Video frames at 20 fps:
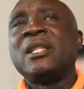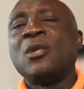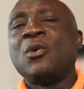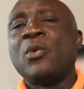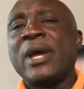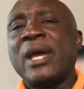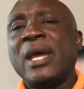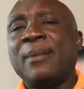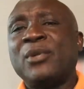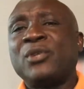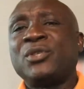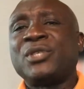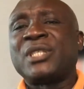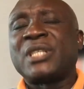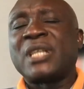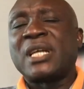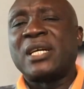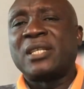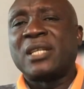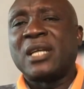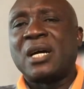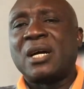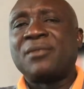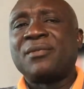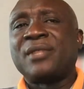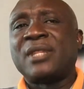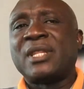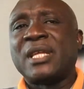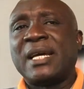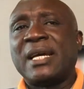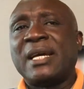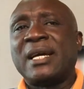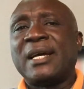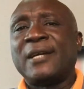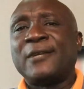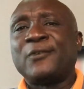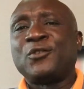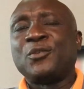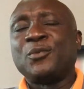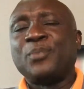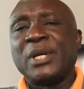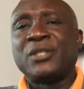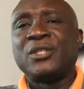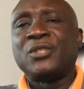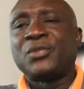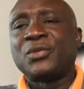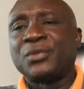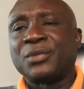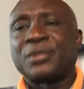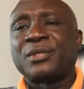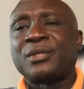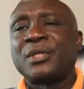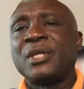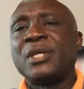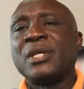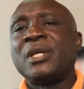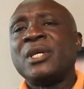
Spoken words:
They were able to stand out there and to make the truth.